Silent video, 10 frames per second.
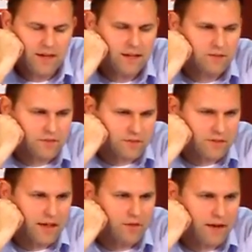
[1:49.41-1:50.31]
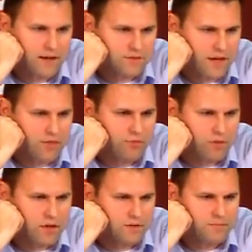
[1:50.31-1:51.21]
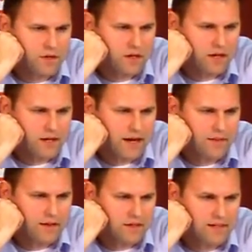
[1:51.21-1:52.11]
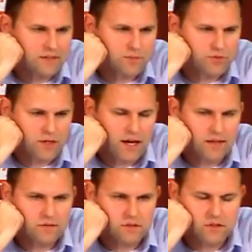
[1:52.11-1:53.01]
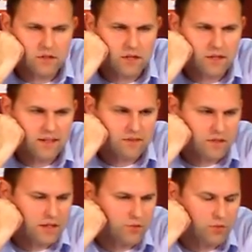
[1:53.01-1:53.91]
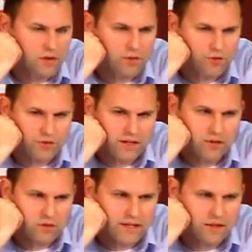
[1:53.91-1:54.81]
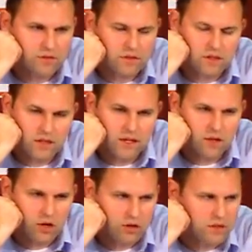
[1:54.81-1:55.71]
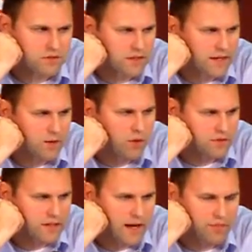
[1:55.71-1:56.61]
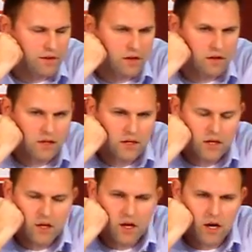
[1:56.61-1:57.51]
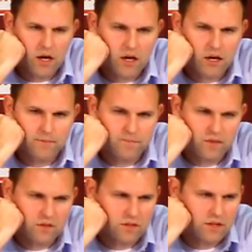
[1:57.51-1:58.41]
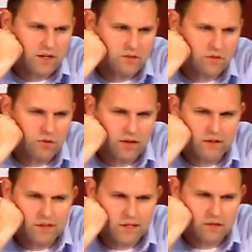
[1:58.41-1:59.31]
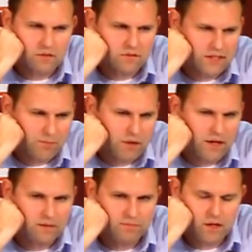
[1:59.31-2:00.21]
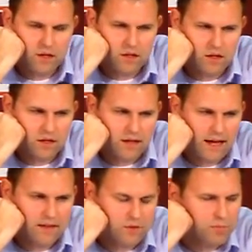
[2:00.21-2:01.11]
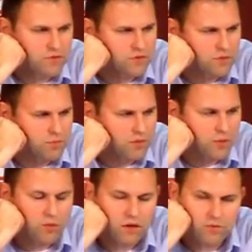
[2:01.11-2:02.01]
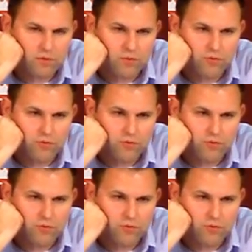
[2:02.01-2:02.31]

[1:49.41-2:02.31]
he gives us another outside threat, a guy that can hit some shots, and he's one of our senior leaders, and it hurt us that he wasn't out there. Because he's a great leader, teammate, and a guy that's been shooting pretty well from the